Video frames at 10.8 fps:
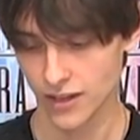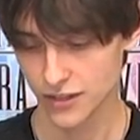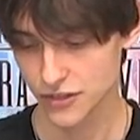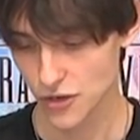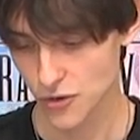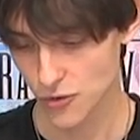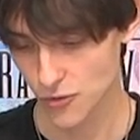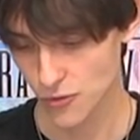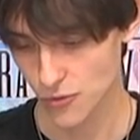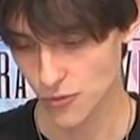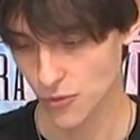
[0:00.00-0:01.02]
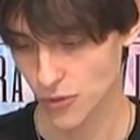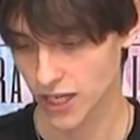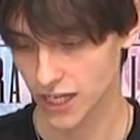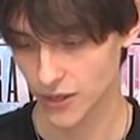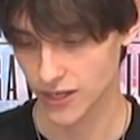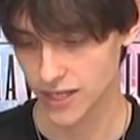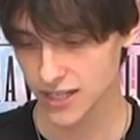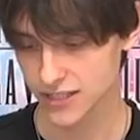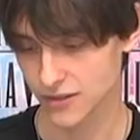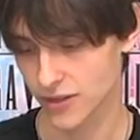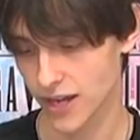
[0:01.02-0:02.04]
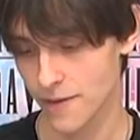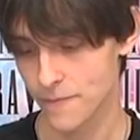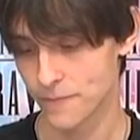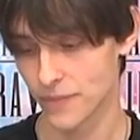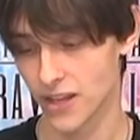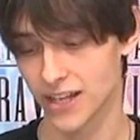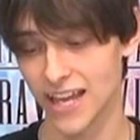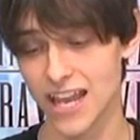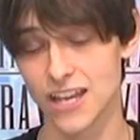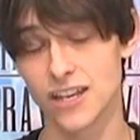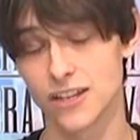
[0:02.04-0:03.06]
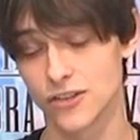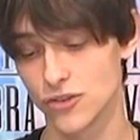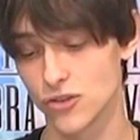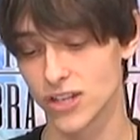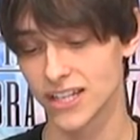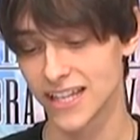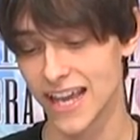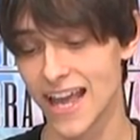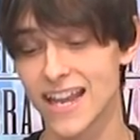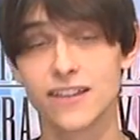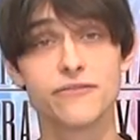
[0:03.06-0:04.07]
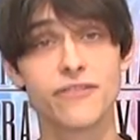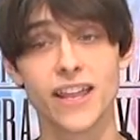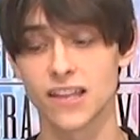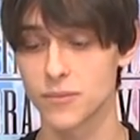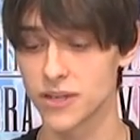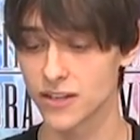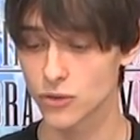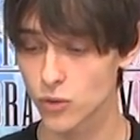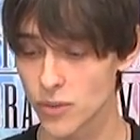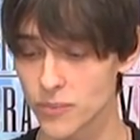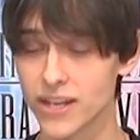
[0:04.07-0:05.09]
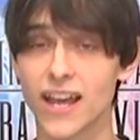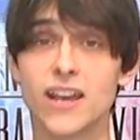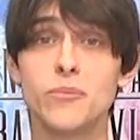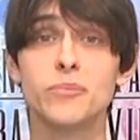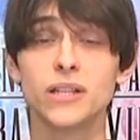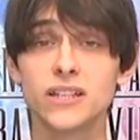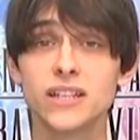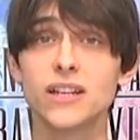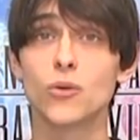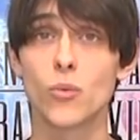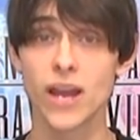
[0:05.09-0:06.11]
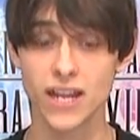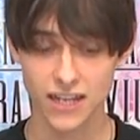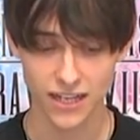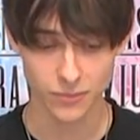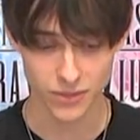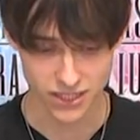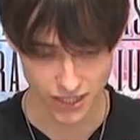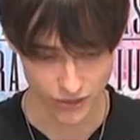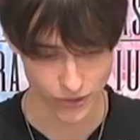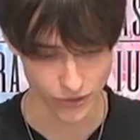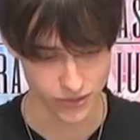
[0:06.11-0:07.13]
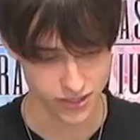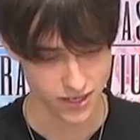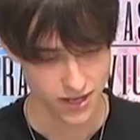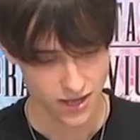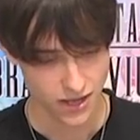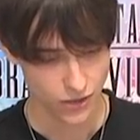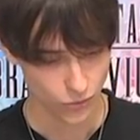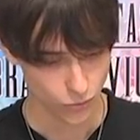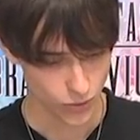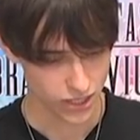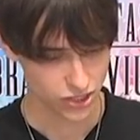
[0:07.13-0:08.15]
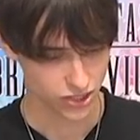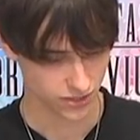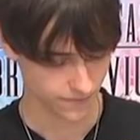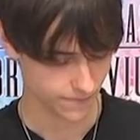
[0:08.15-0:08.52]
So here it is, okay? Again, you can get event limited equipment and ability awakening materials, which